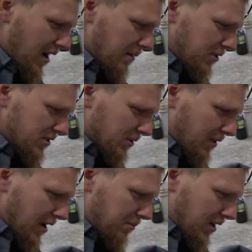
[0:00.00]
I'm using
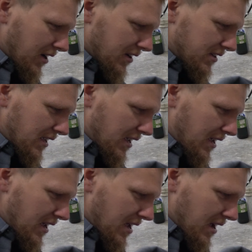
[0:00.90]
red because
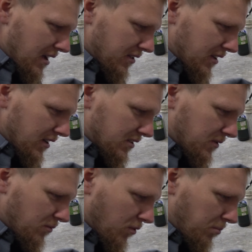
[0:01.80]

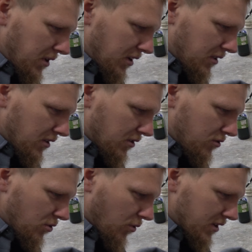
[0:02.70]
this will be the
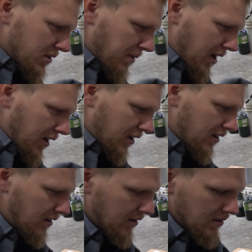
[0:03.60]
new torque spec.
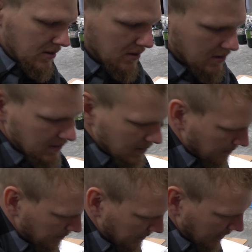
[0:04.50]

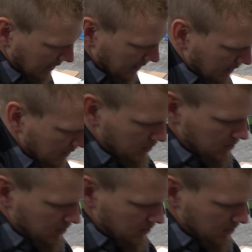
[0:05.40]
You